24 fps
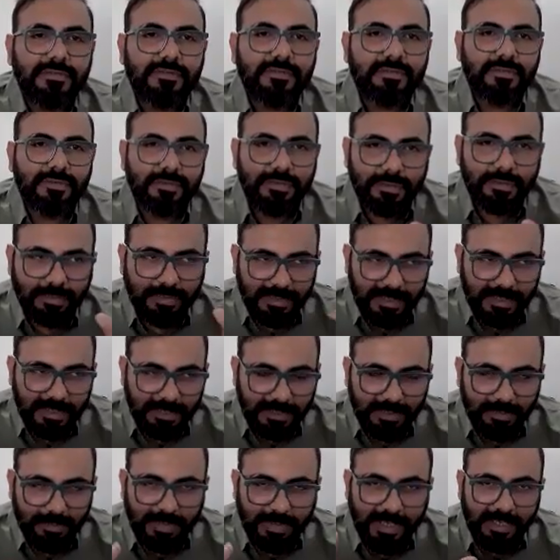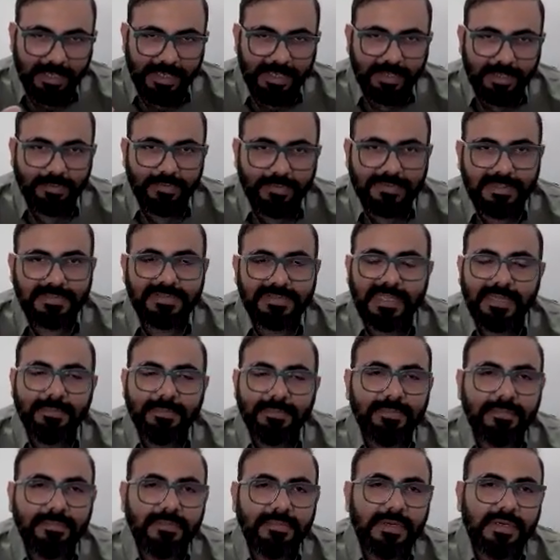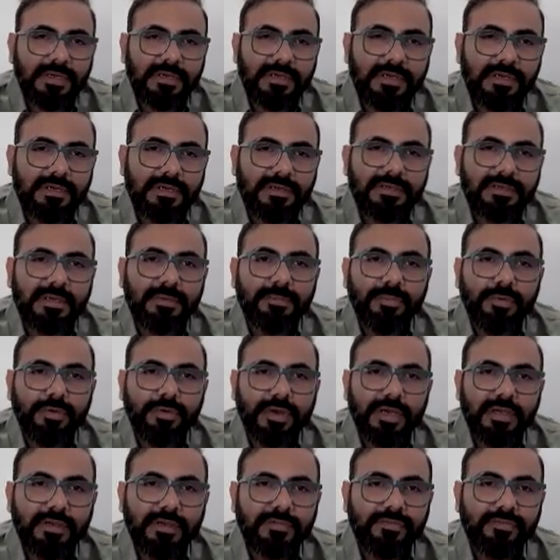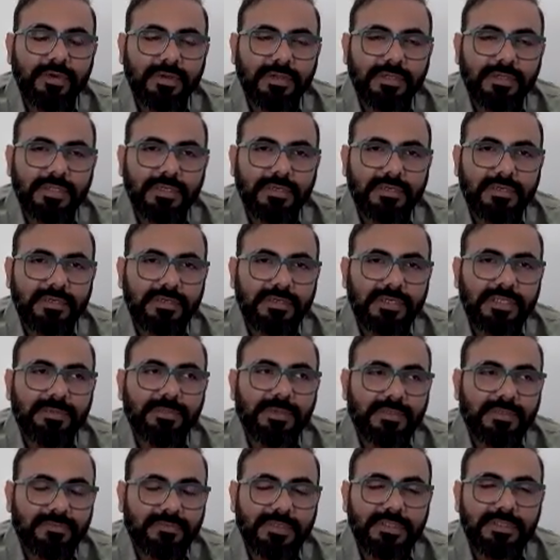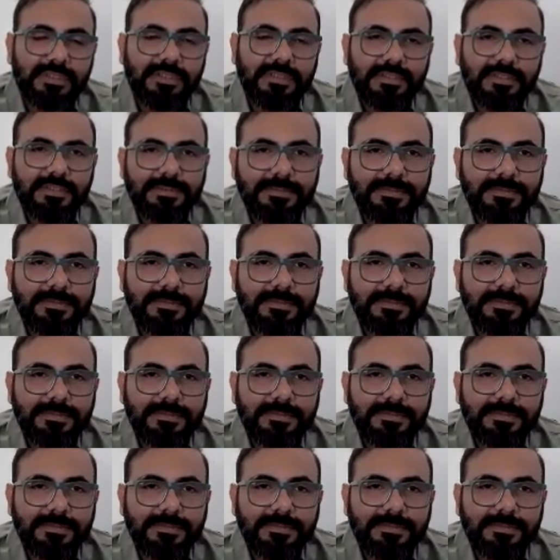So you can reuse the same components for other team as well.